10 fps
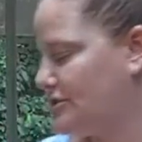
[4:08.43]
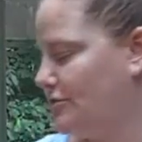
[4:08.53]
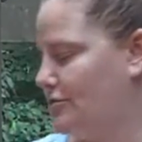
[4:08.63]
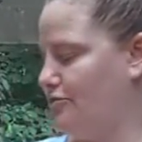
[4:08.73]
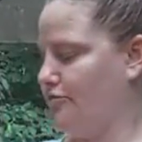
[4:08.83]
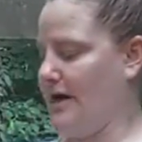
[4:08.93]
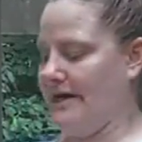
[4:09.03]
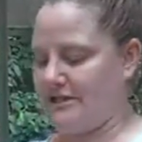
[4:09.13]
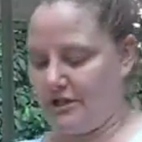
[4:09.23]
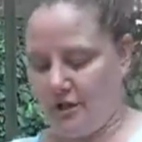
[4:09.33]
great
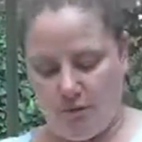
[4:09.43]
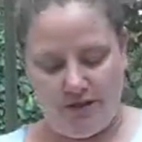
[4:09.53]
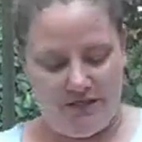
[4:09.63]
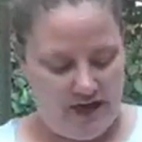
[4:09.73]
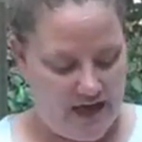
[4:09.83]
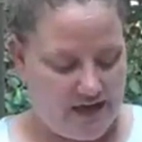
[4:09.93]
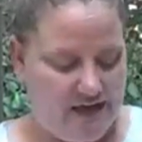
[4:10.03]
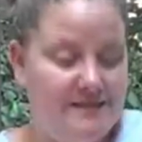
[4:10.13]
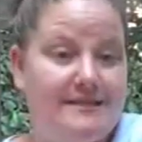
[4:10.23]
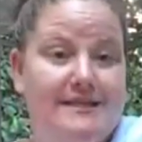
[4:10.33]
to go with that
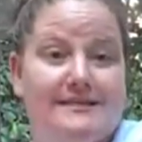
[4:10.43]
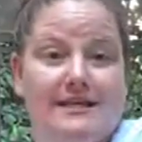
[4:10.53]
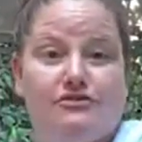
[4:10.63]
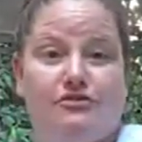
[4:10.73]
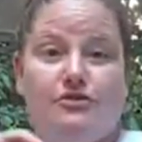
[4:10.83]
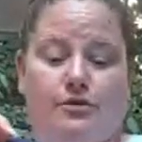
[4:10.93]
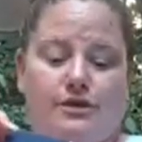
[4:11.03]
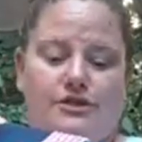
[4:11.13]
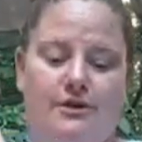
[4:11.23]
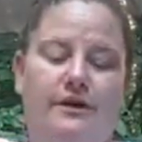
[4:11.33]
is the essential storage
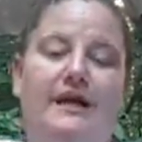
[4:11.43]
tote.